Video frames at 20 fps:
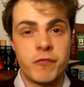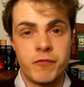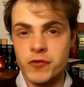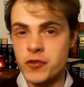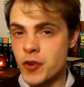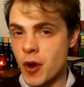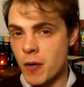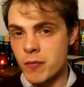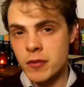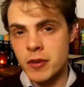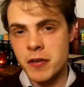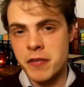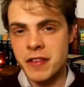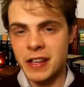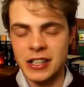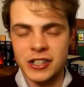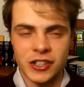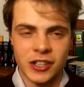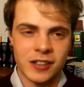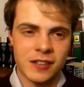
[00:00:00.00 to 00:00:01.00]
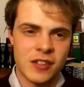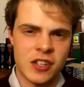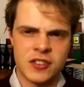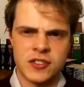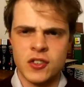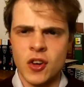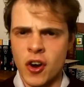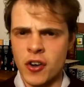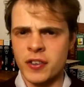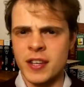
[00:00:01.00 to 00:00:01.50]
genre of fiction that's
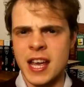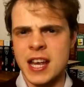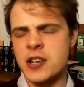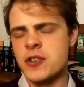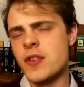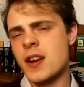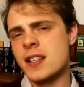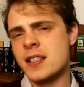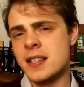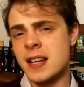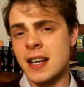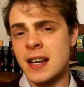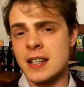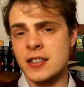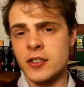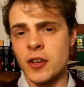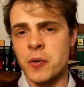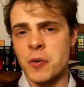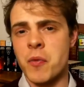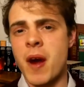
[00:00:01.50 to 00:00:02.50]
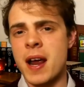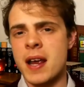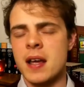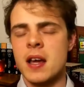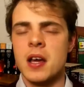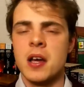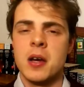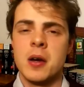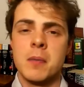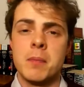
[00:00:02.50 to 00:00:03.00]
not only interesting in its own right,
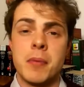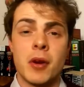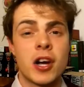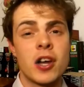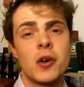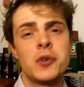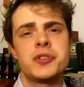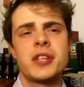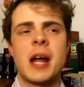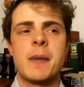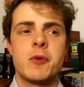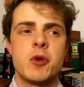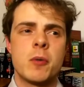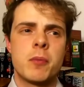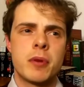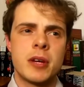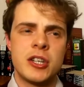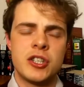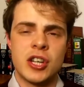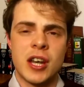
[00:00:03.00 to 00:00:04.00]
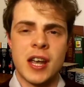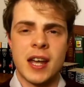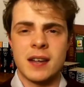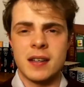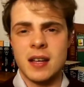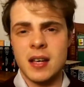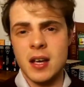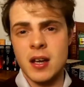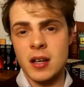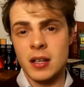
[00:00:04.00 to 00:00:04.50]
but can also help you appreciate
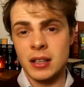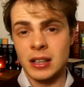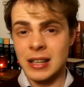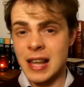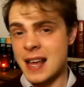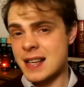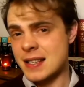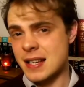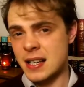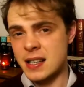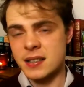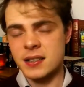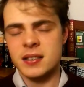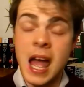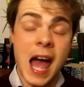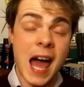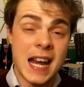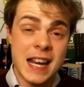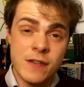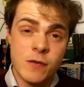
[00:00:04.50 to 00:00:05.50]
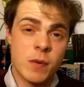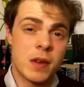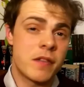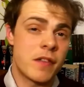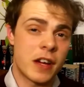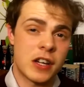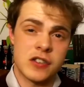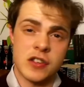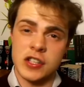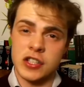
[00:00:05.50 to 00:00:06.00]
classics. And even with
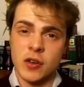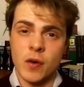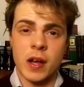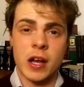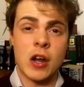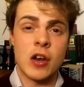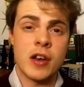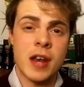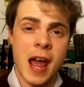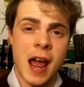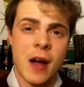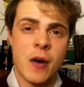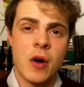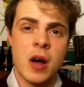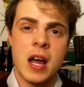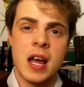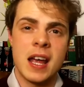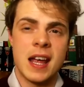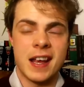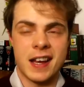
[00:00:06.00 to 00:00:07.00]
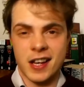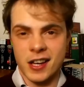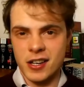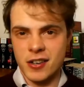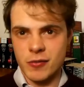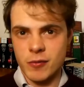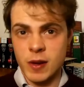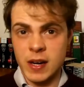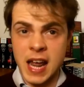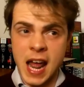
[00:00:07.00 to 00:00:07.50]
fiction that's going on now, it can
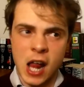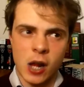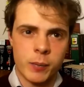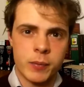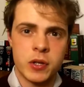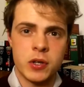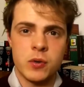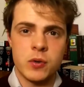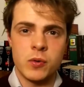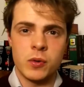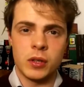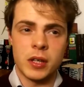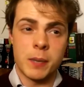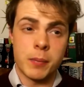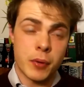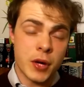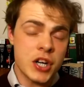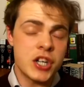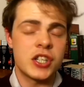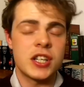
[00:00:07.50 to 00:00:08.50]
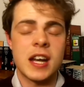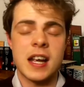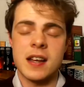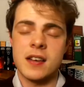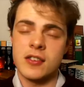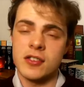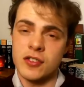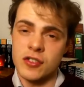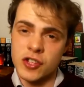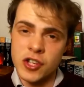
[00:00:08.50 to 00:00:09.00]
really help you appreciate
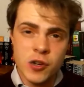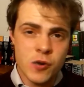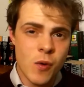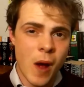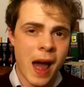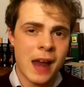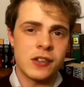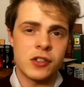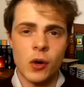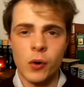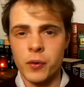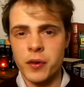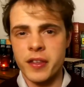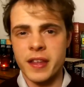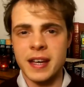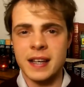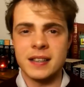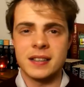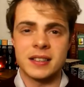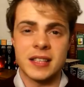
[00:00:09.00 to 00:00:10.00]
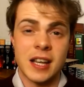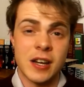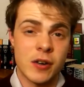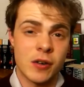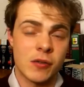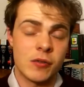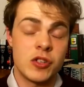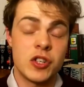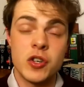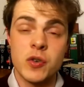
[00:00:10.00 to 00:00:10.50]
new and old things in
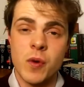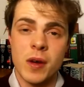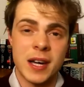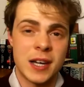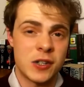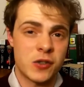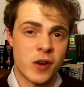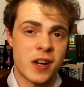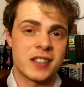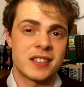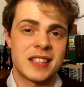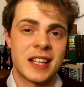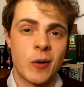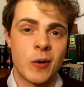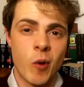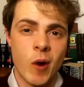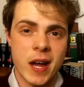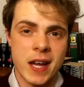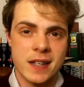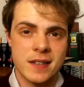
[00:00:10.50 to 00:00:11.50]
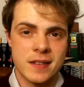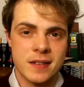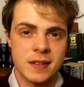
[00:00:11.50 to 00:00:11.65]
new and interesting ways.